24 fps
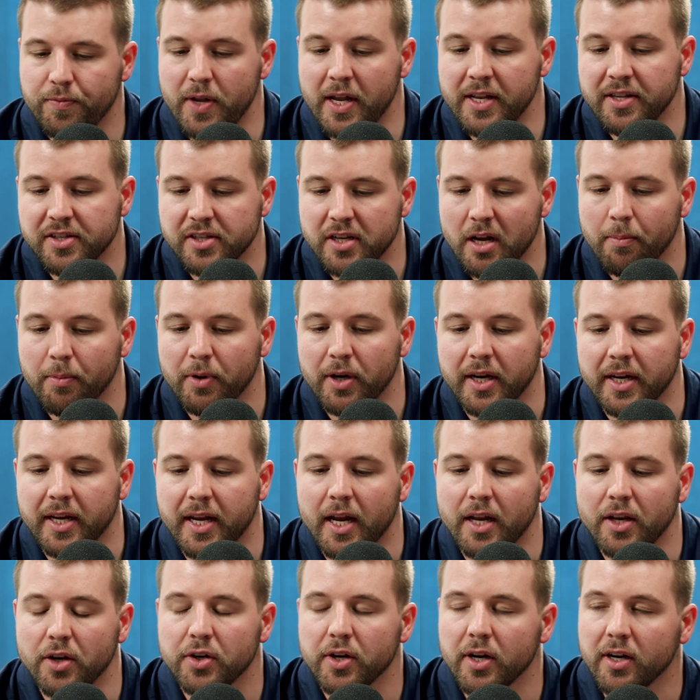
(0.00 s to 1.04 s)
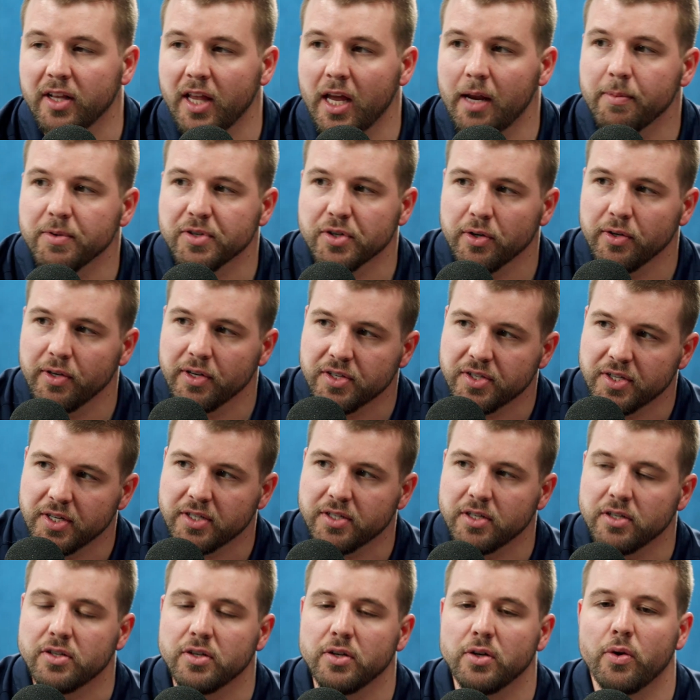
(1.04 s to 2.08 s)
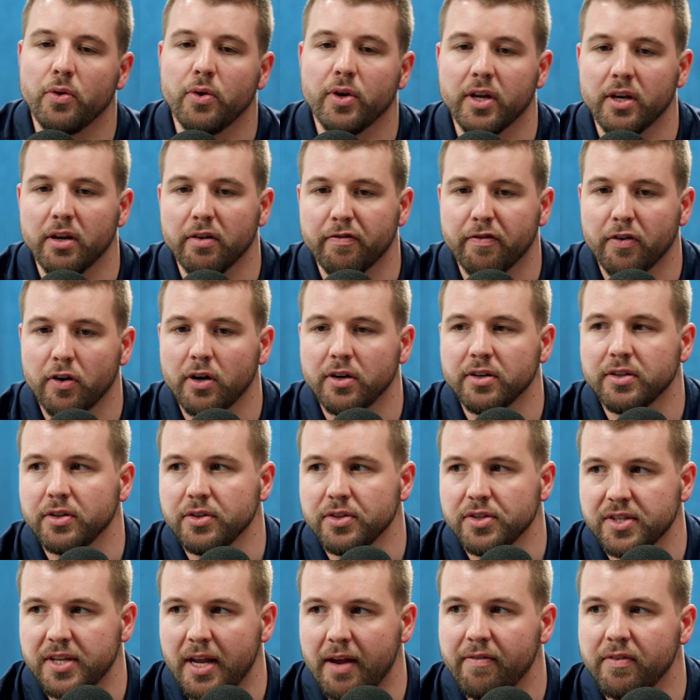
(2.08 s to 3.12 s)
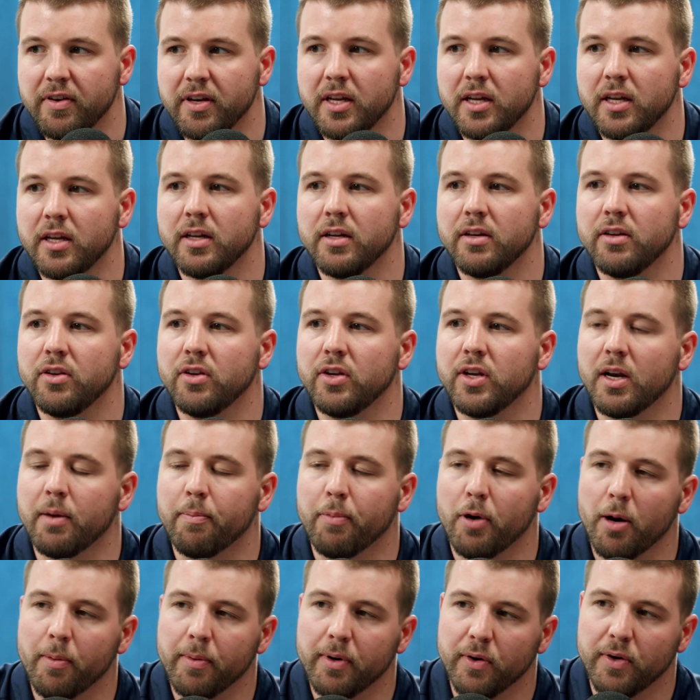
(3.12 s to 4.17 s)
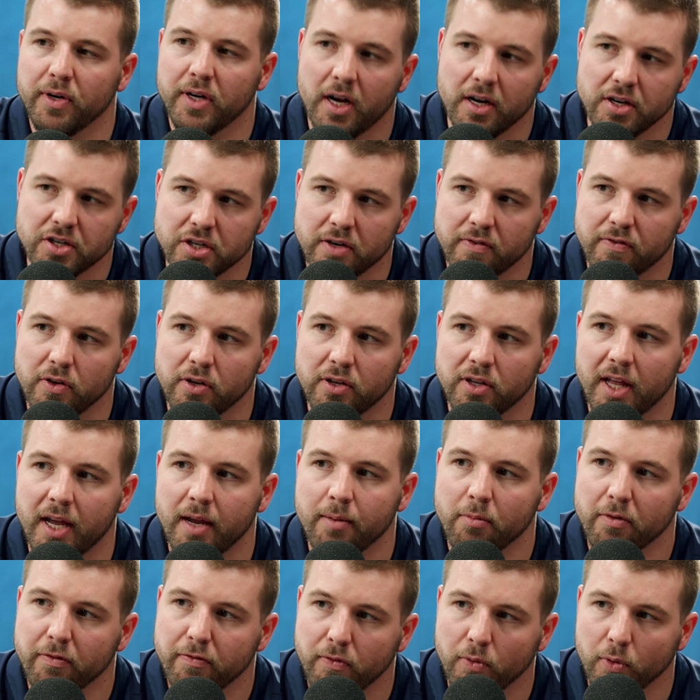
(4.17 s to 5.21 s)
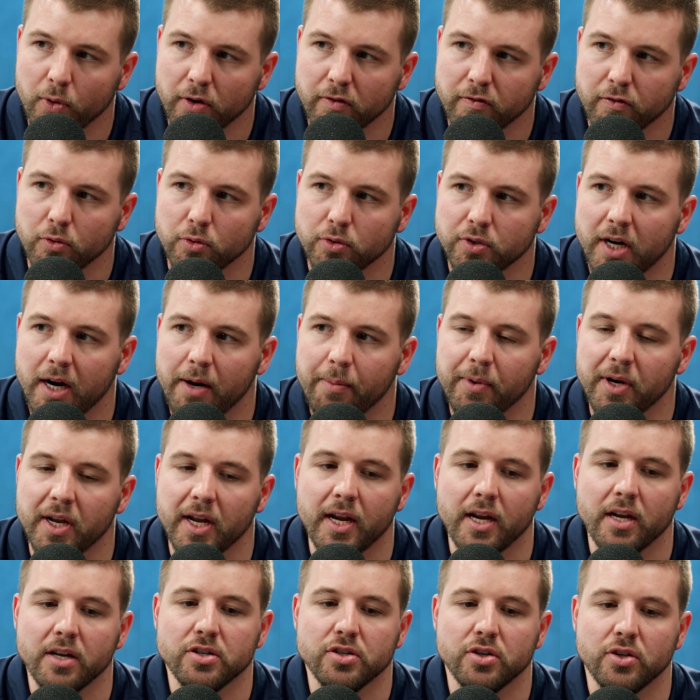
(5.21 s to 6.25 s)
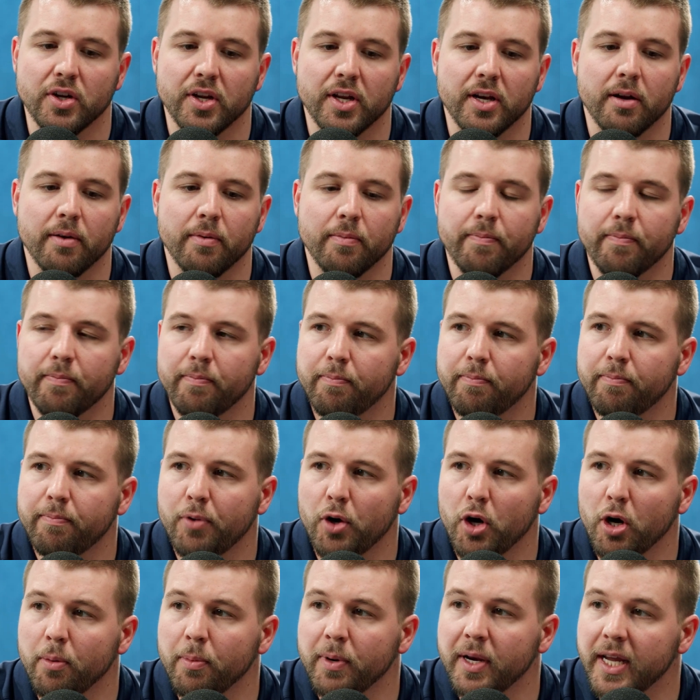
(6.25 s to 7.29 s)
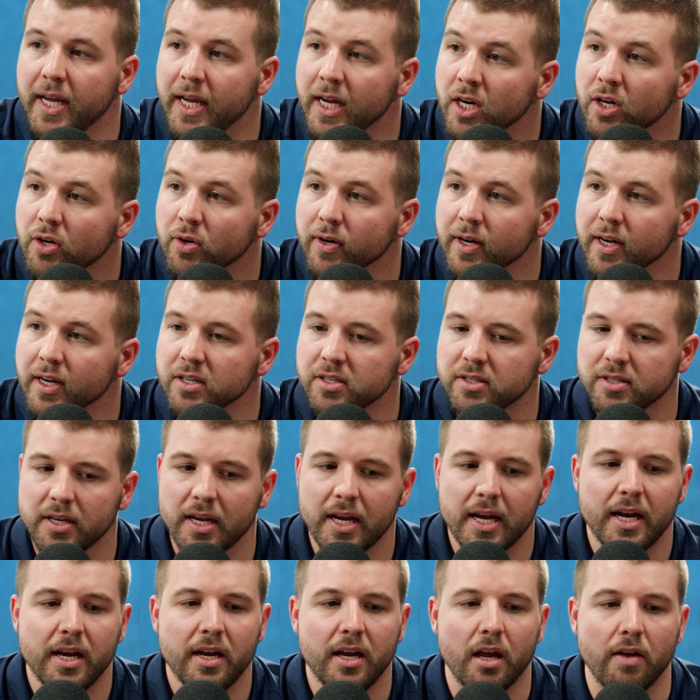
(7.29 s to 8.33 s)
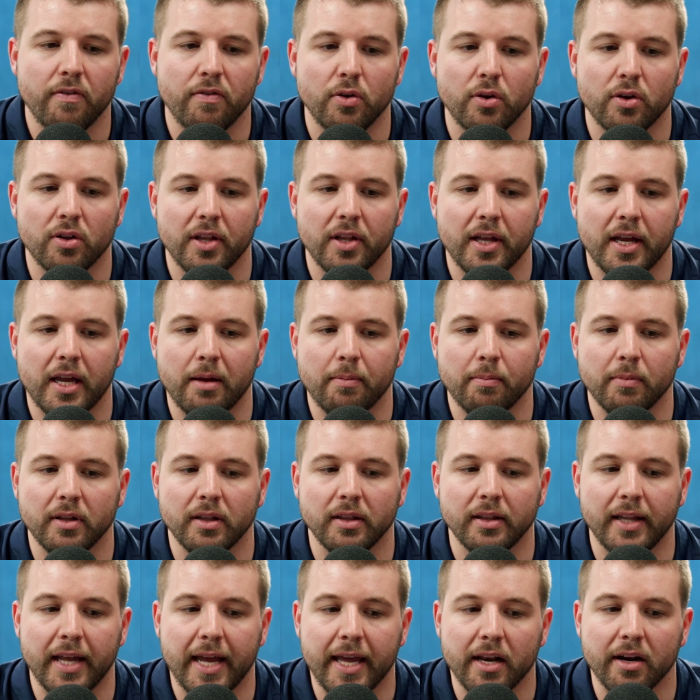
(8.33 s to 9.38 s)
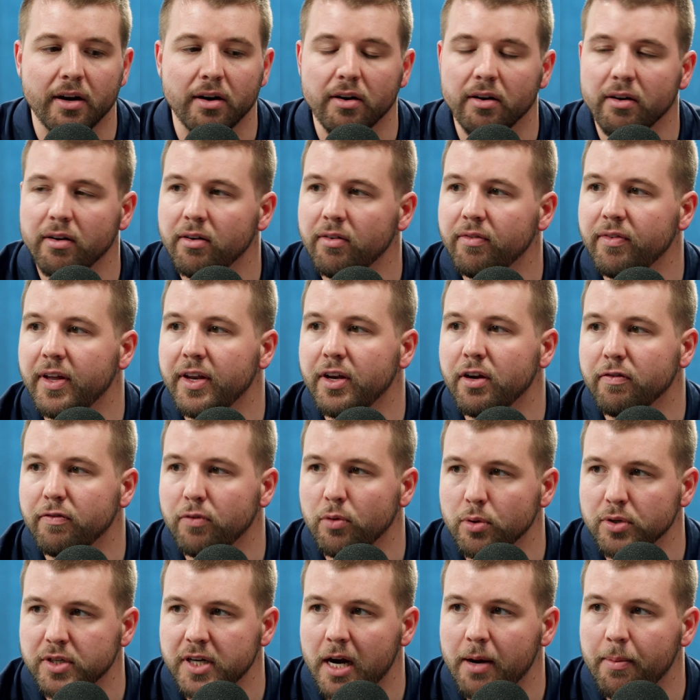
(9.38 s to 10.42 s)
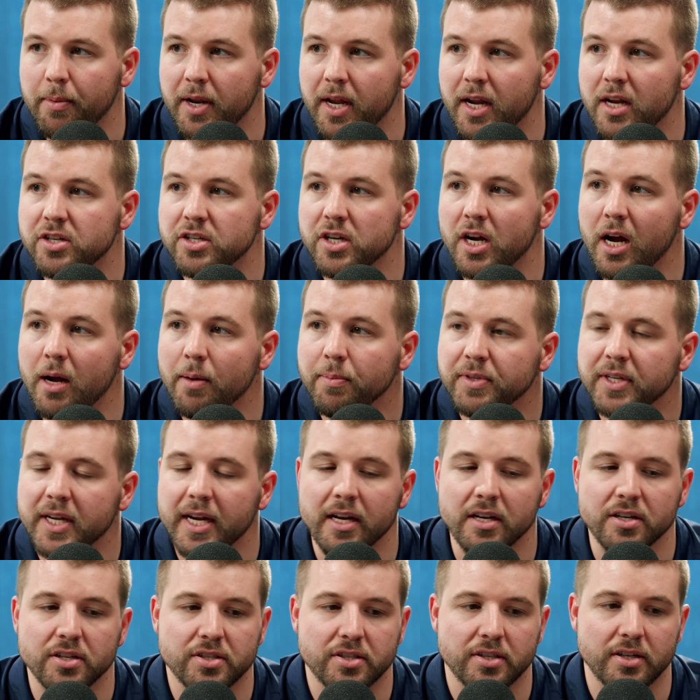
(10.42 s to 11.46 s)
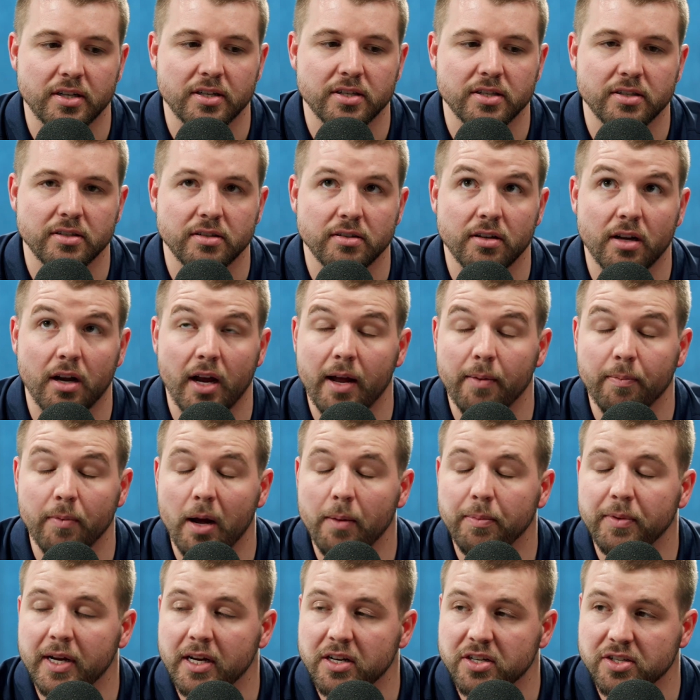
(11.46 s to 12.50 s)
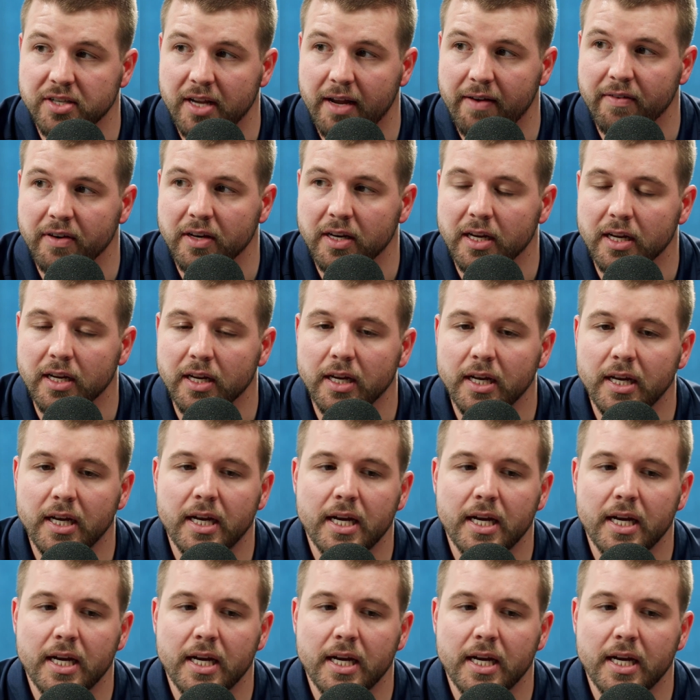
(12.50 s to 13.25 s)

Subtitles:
in summary, again, you can claim as early as 62. You can defer until 70. You get a permanent reduction if you claim before your full retirement age. You get a permanent increase if you claim later than your full retirement age, up to age 70.